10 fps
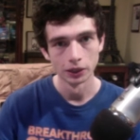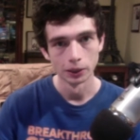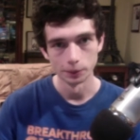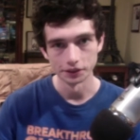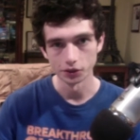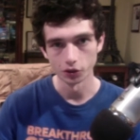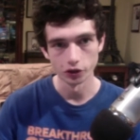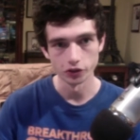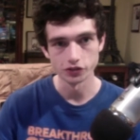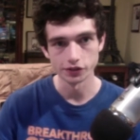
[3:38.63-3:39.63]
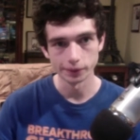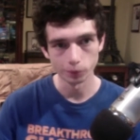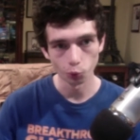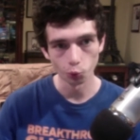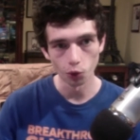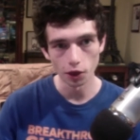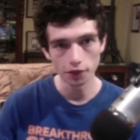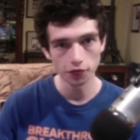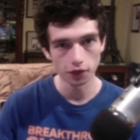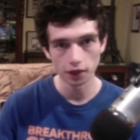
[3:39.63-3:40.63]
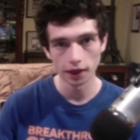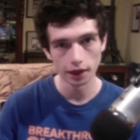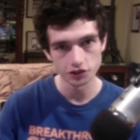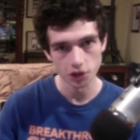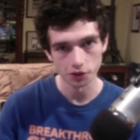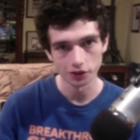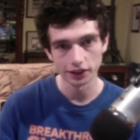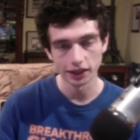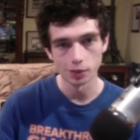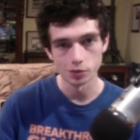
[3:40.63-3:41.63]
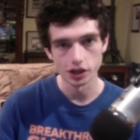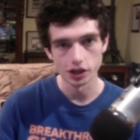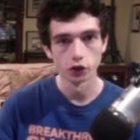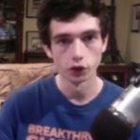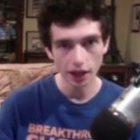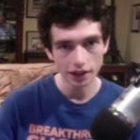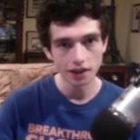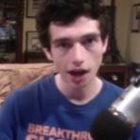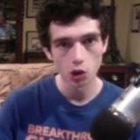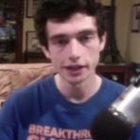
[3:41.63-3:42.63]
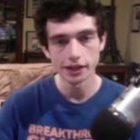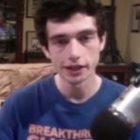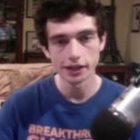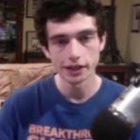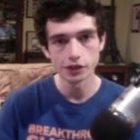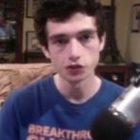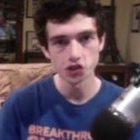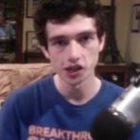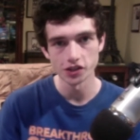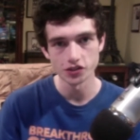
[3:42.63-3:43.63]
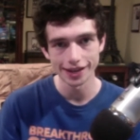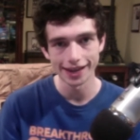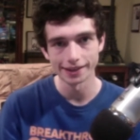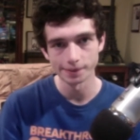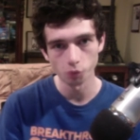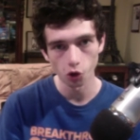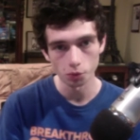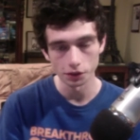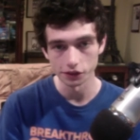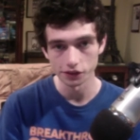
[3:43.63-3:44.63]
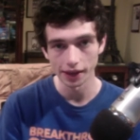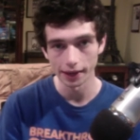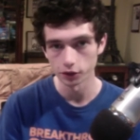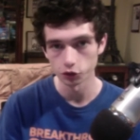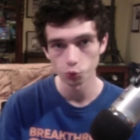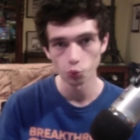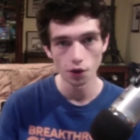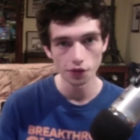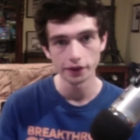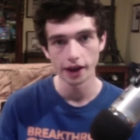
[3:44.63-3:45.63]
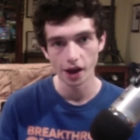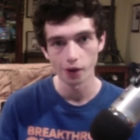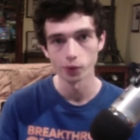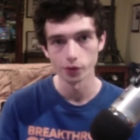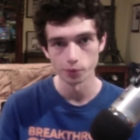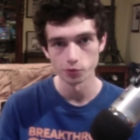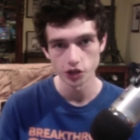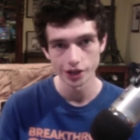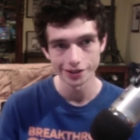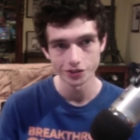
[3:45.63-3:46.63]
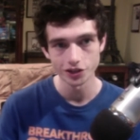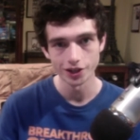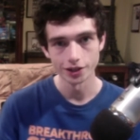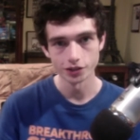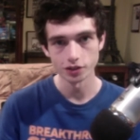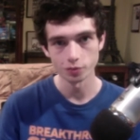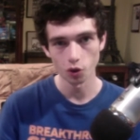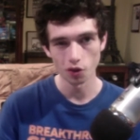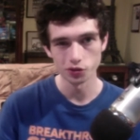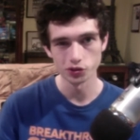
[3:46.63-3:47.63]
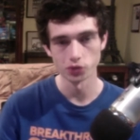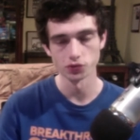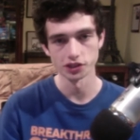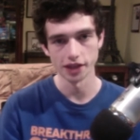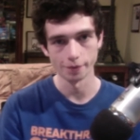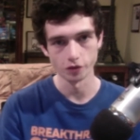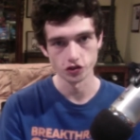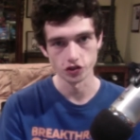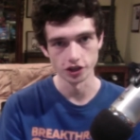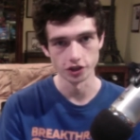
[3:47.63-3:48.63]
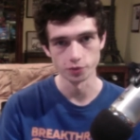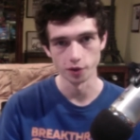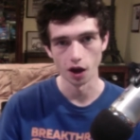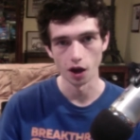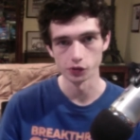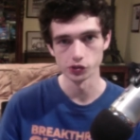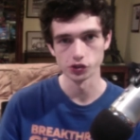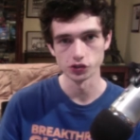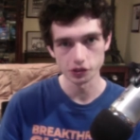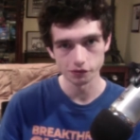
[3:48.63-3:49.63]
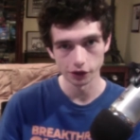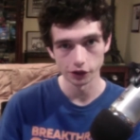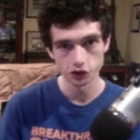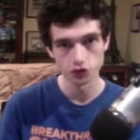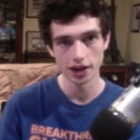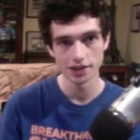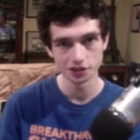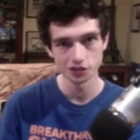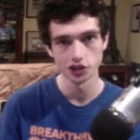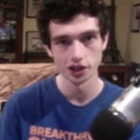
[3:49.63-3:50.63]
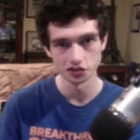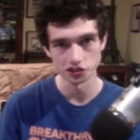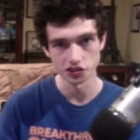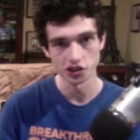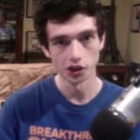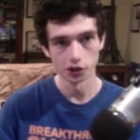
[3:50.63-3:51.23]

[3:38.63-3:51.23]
Because with something like Amazon or any algorithm, it can change at any moment. And with an algorithm change, some authors don't see that much change, but others could see very drastic changes.